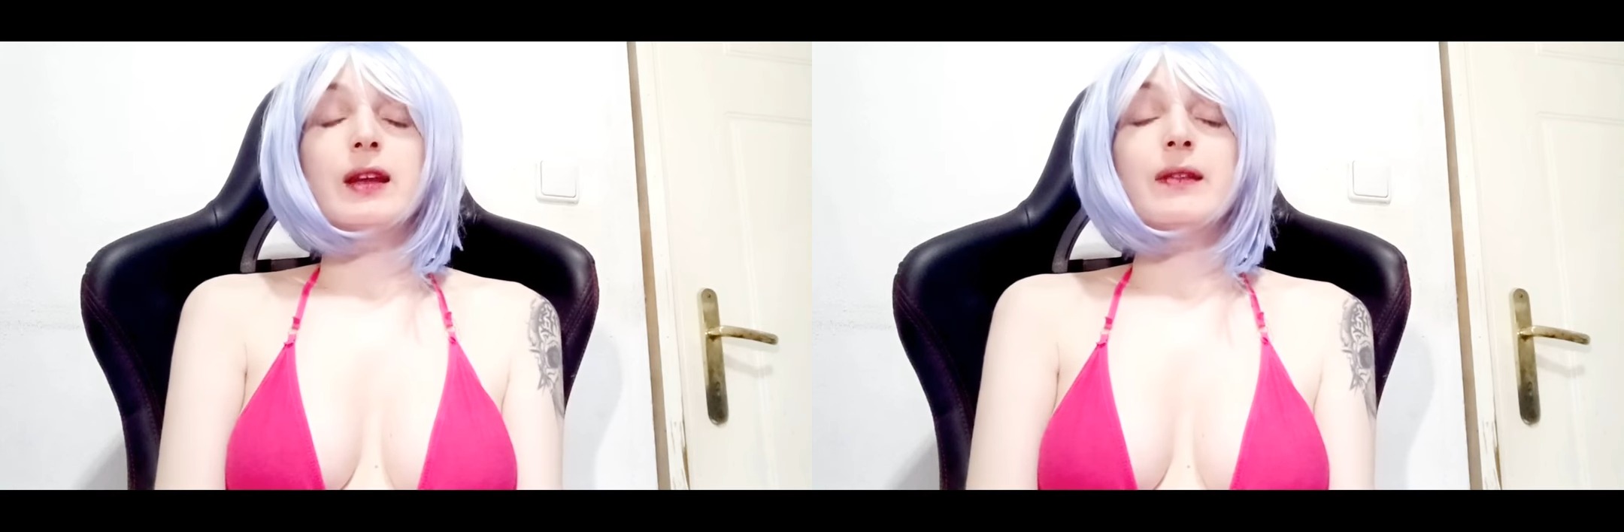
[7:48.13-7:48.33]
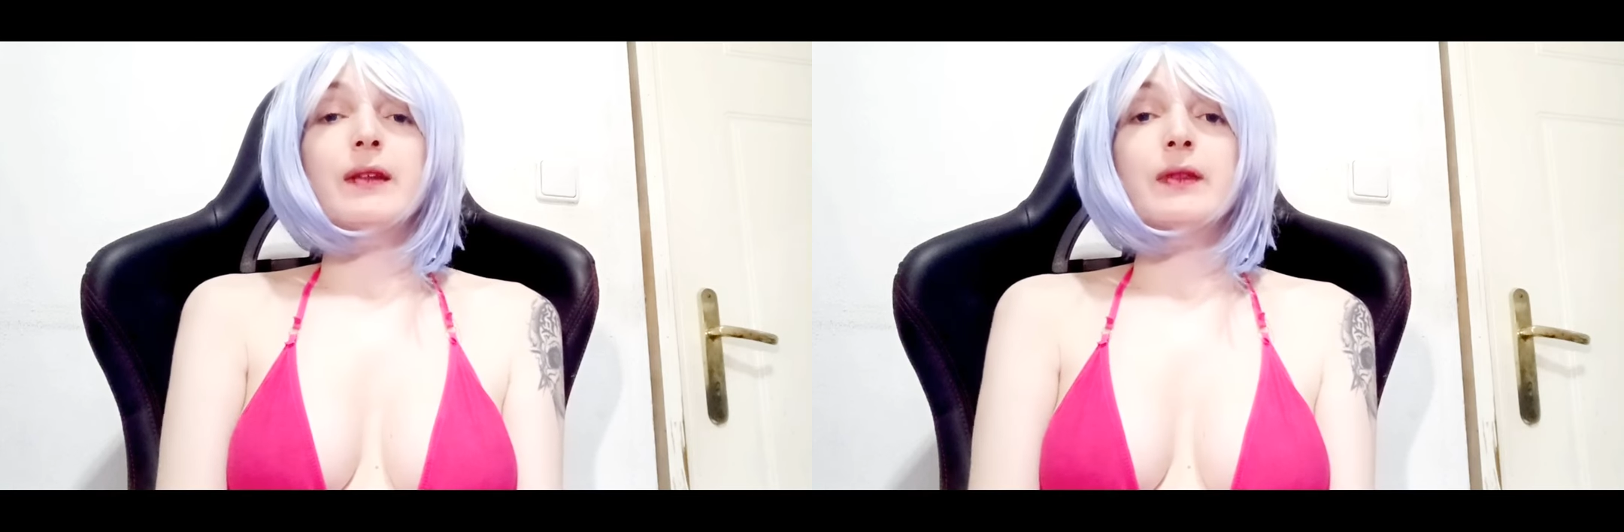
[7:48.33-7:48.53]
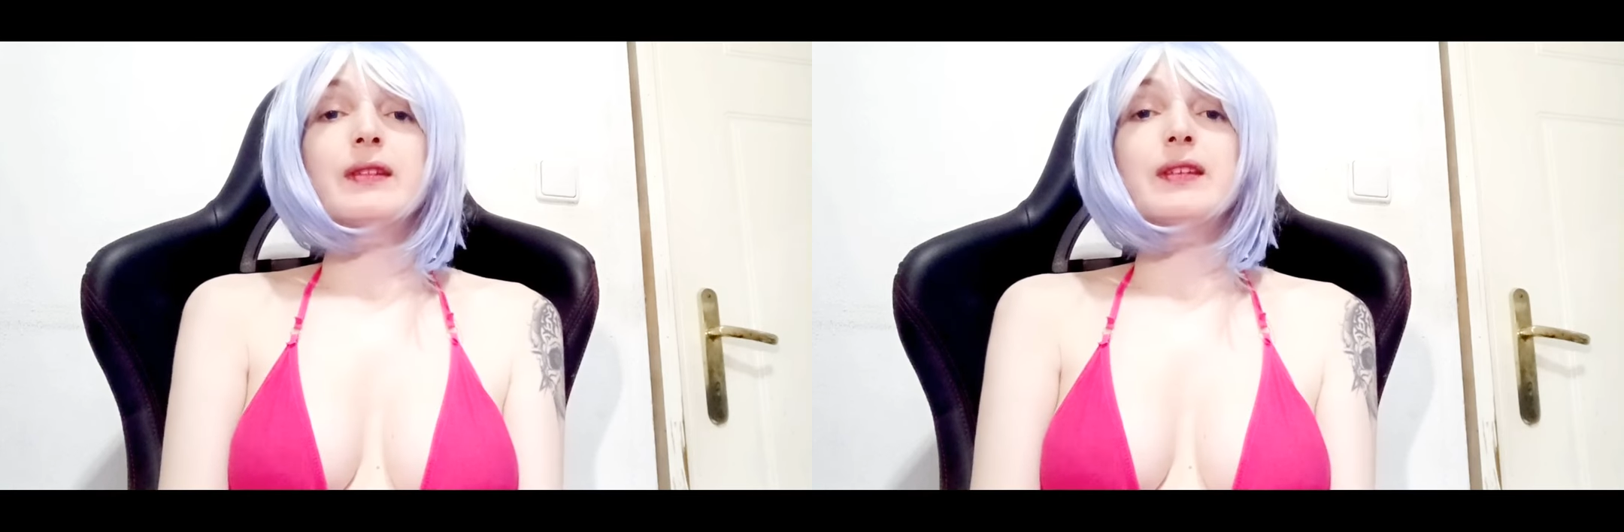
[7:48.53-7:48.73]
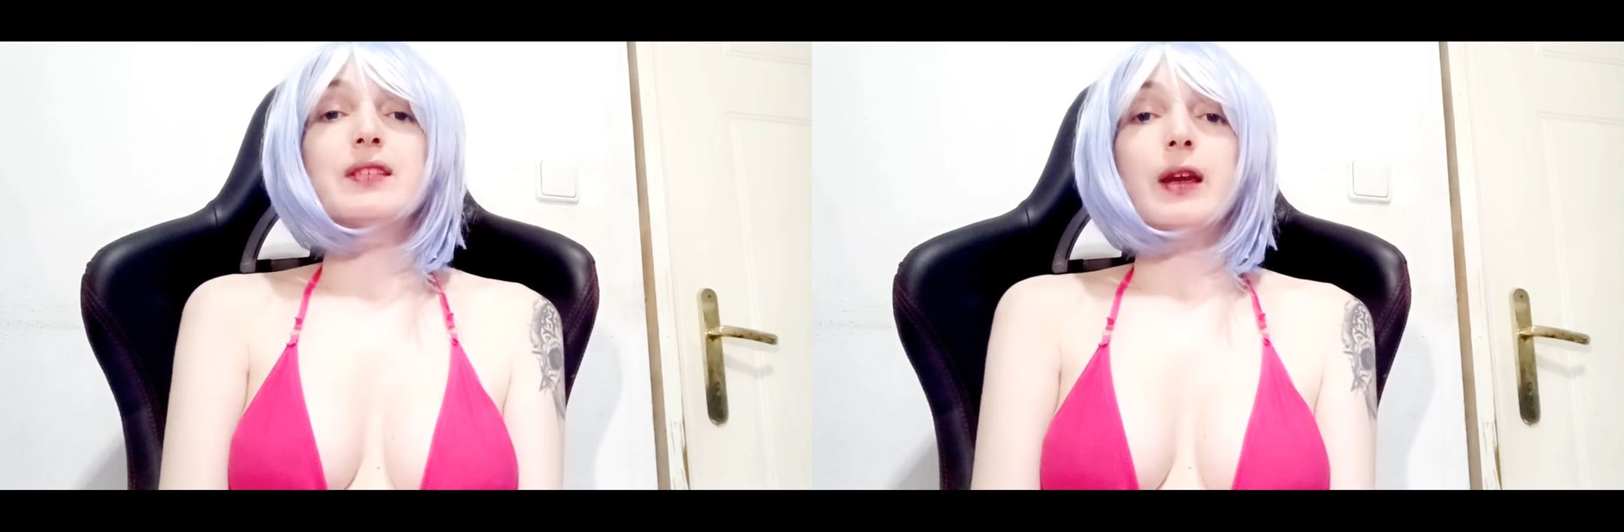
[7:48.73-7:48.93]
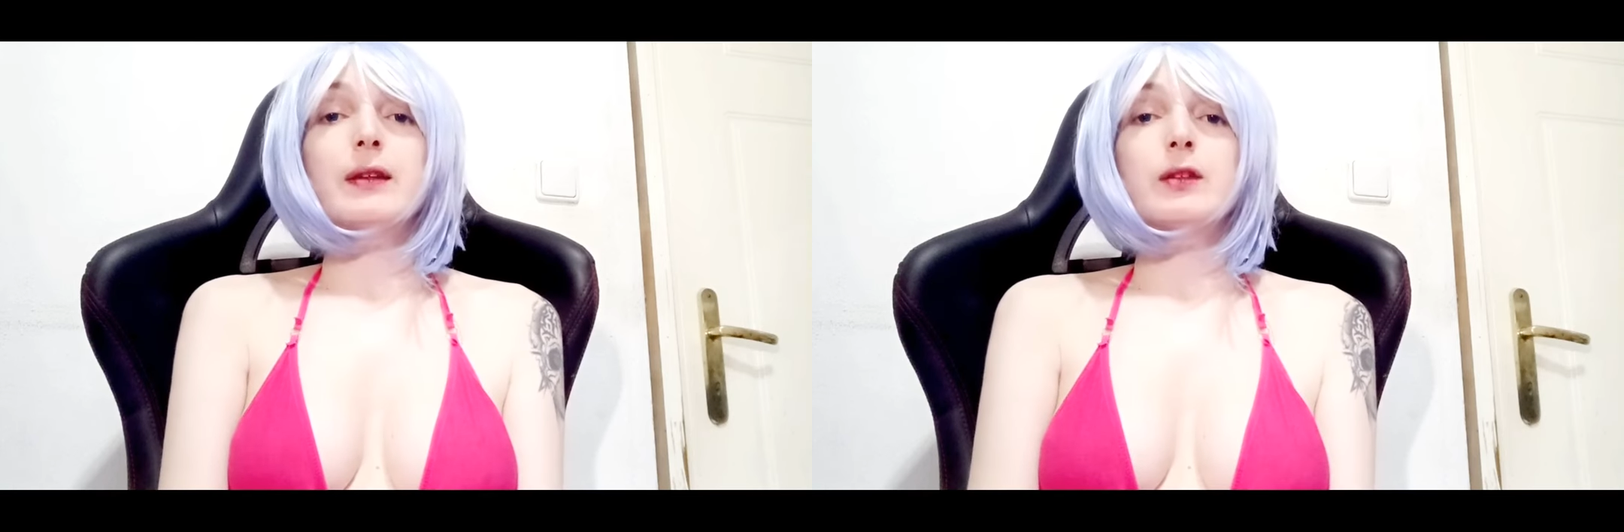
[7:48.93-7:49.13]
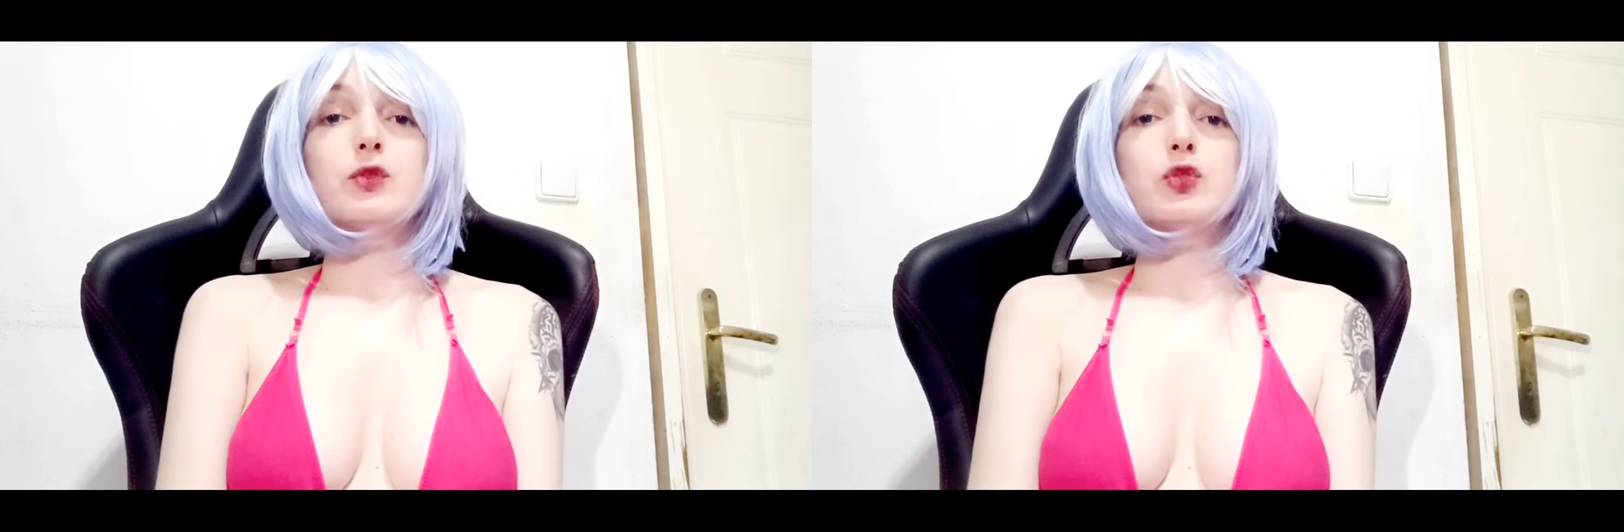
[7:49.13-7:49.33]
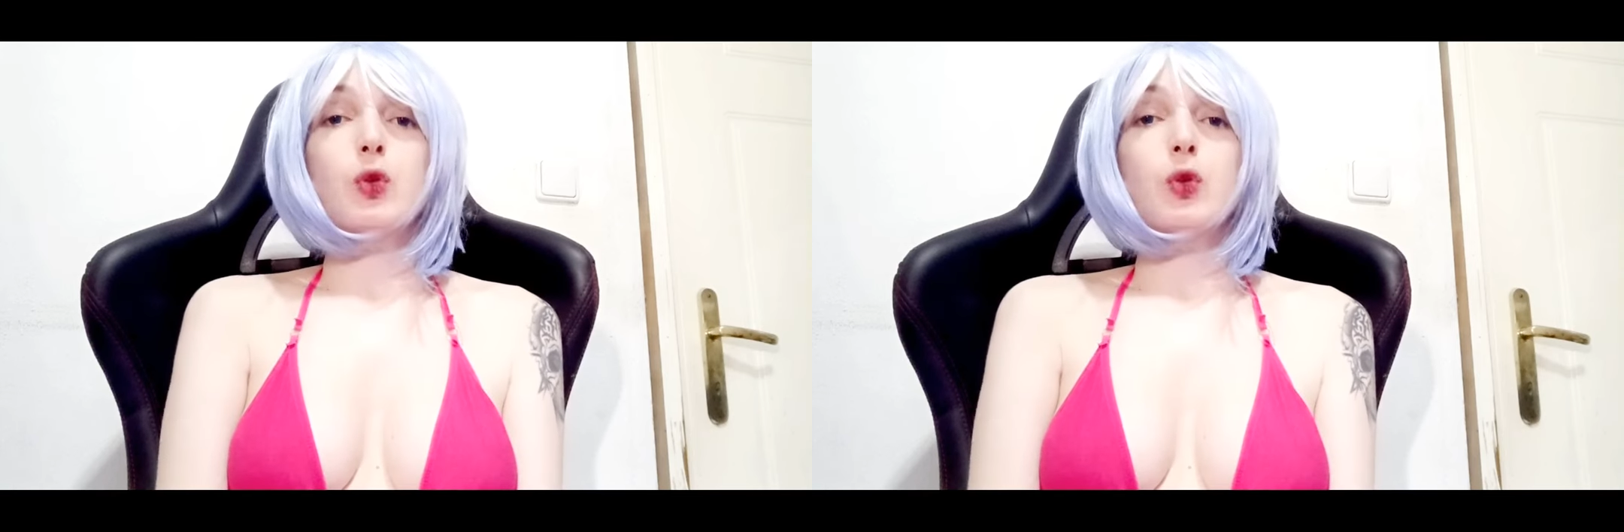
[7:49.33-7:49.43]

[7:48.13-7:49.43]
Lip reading: and then they decided to